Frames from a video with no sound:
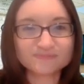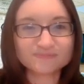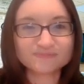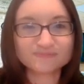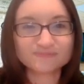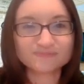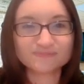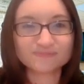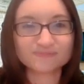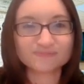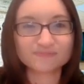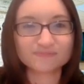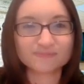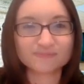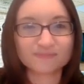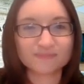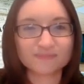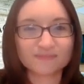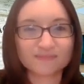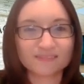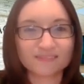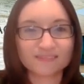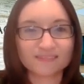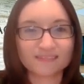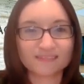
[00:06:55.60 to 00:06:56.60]

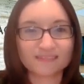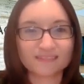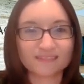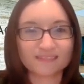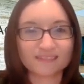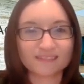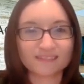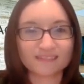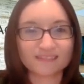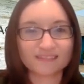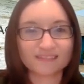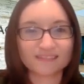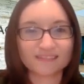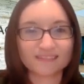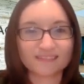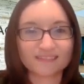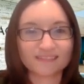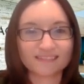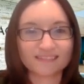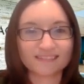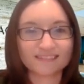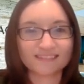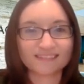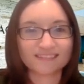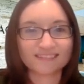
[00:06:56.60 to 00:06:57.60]

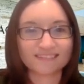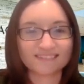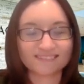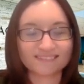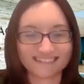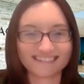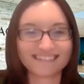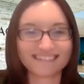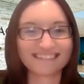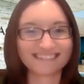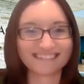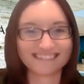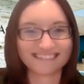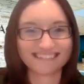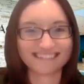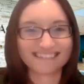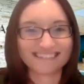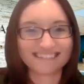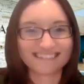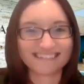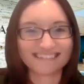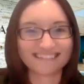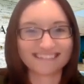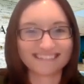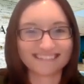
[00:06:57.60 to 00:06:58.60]

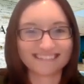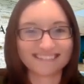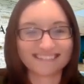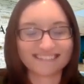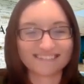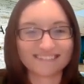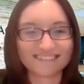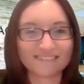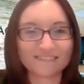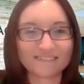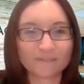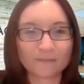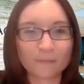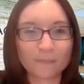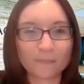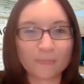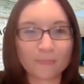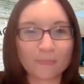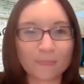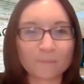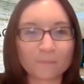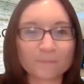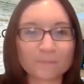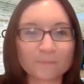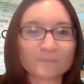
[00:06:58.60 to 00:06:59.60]

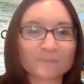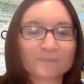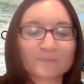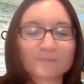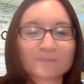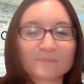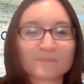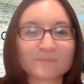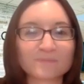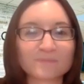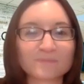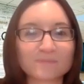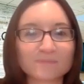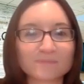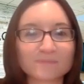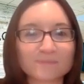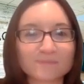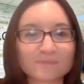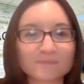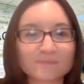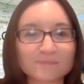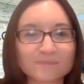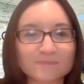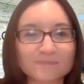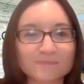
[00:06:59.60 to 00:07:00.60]

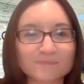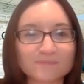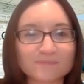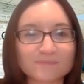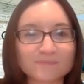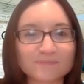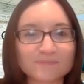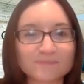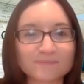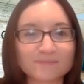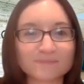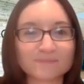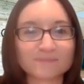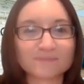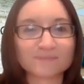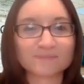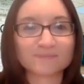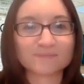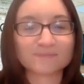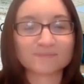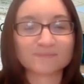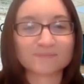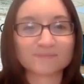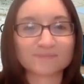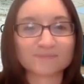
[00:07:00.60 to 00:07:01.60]

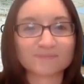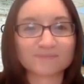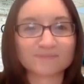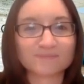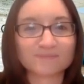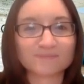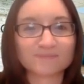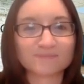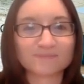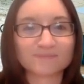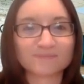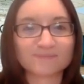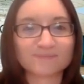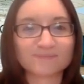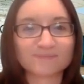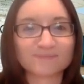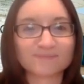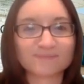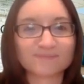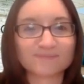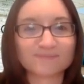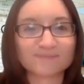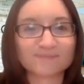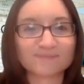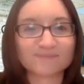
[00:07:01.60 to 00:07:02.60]

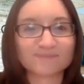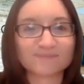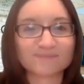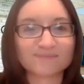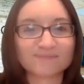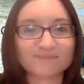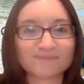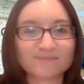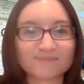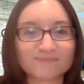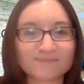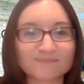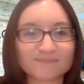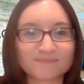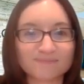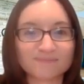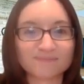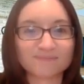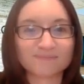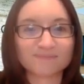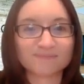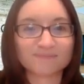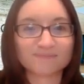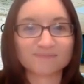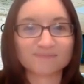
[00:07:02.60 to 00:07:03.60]
(silent)